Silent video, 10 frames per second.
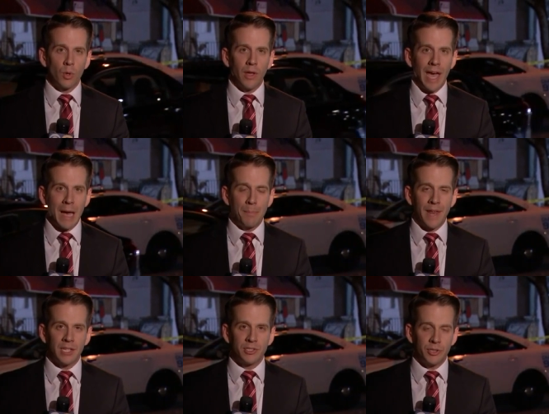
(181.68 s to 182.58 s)
will
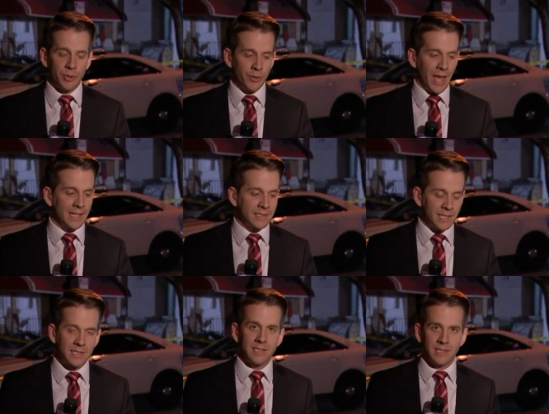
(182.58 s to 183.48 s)
happen as soon
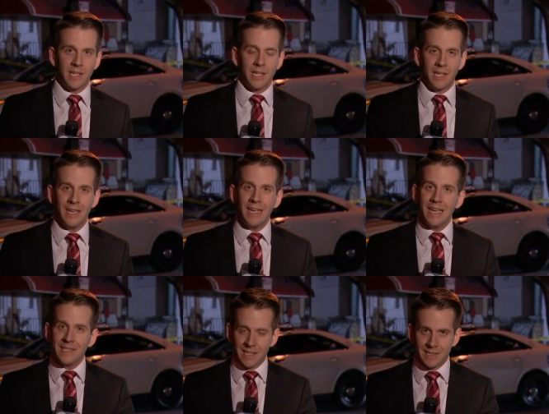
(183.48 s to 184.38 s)
as this scene
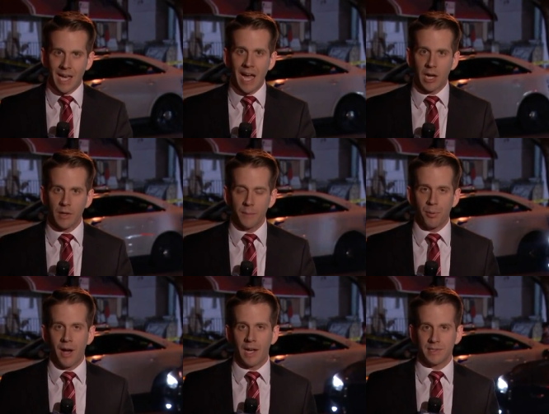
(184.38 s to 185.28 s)
is
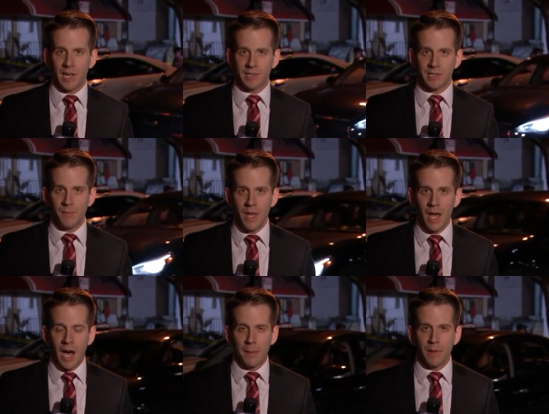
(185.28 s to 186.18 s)
entirely processed.
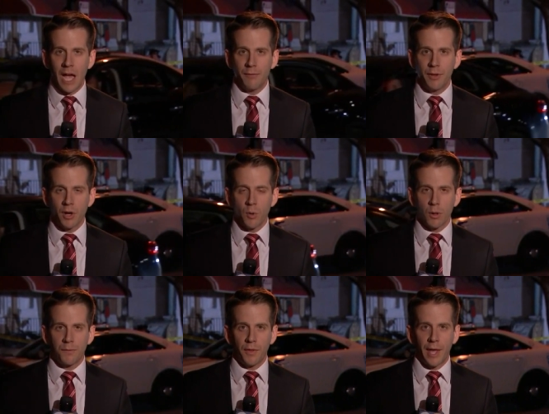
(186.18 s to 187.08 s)
I'm live here in
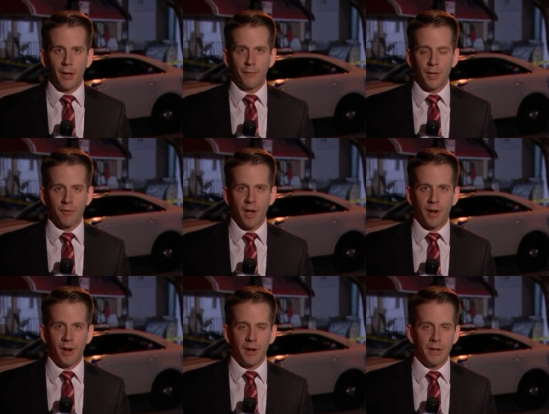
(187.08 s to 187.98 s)
North Philadelphia.
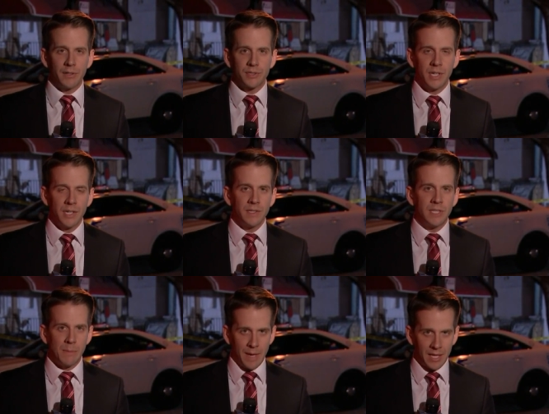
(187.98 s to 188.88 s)
Greg Argos,
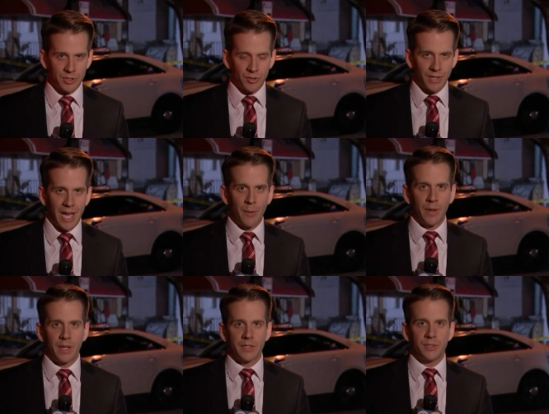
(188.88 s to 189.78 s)
CBS 3
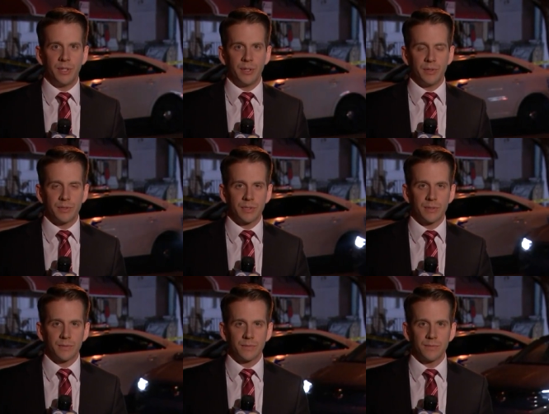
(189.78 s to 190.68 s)
Eyewitness
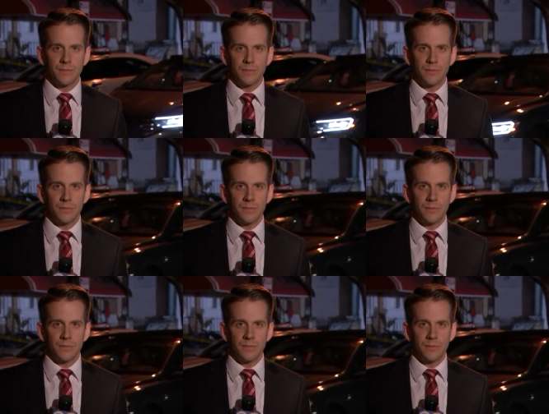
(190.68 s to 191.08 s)
News. Greg, thank